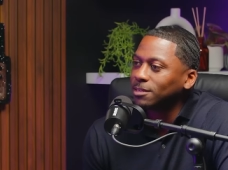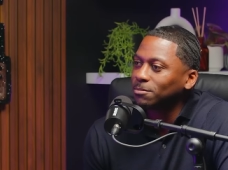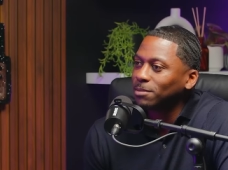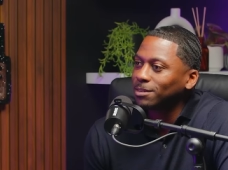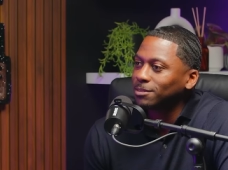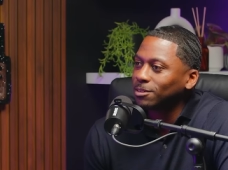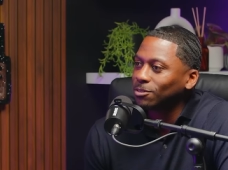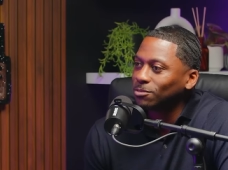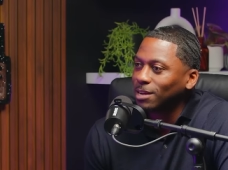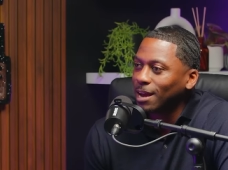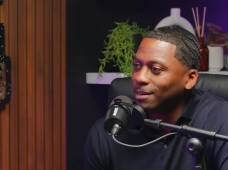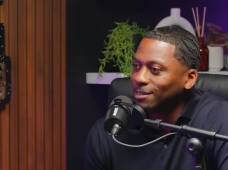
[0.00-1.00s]
to myself,
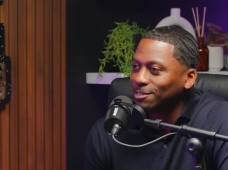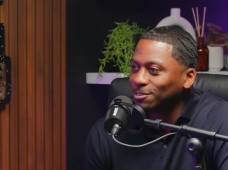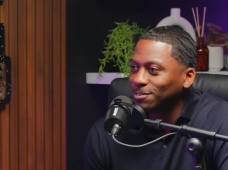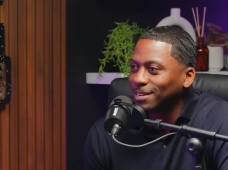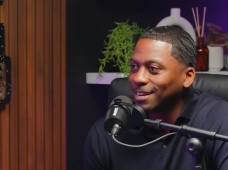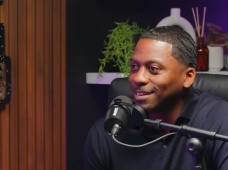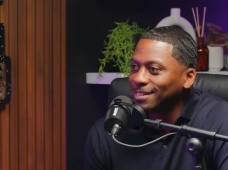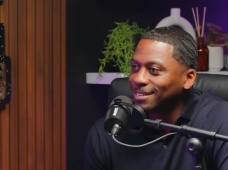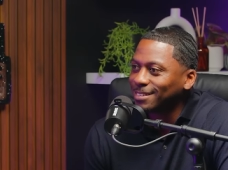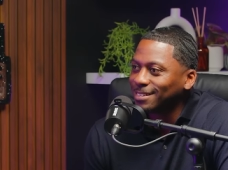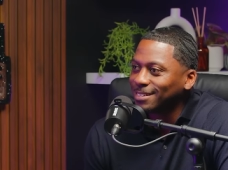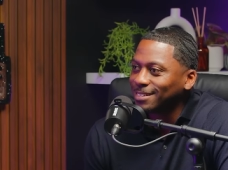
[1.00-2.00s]
I didn't do that.
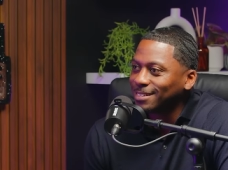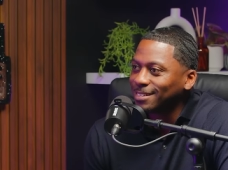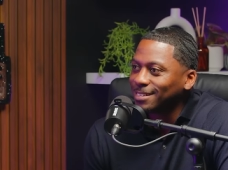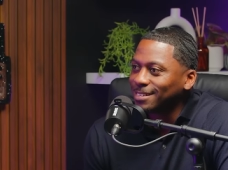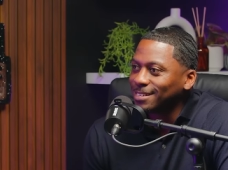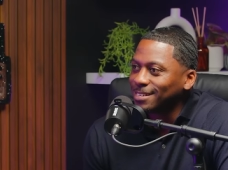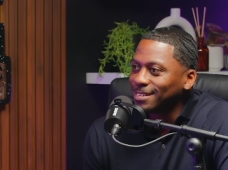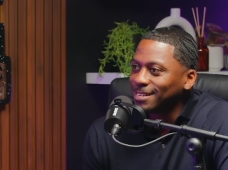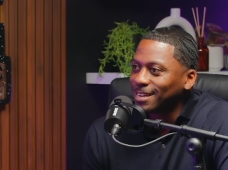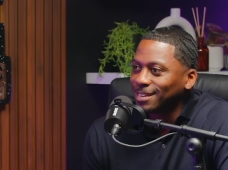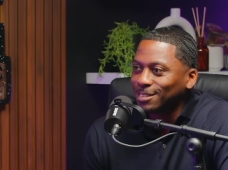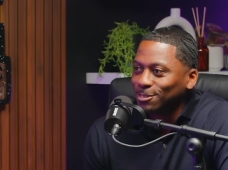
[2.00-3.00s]

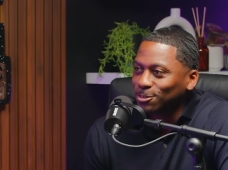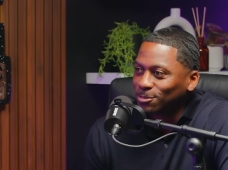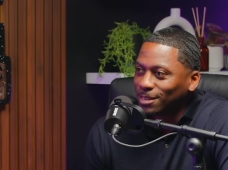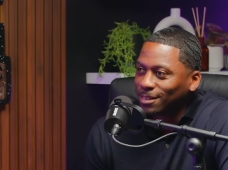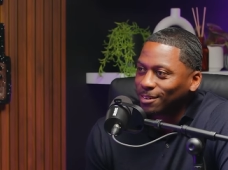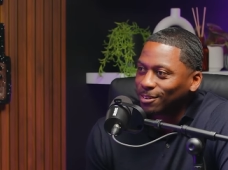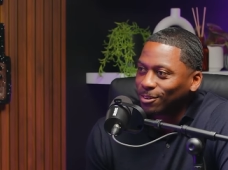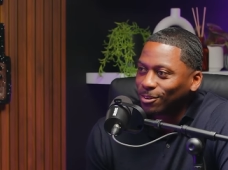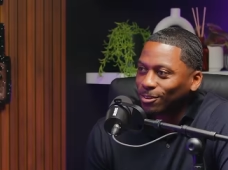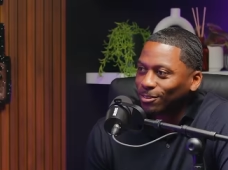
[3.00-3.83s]
I didn't do that at all.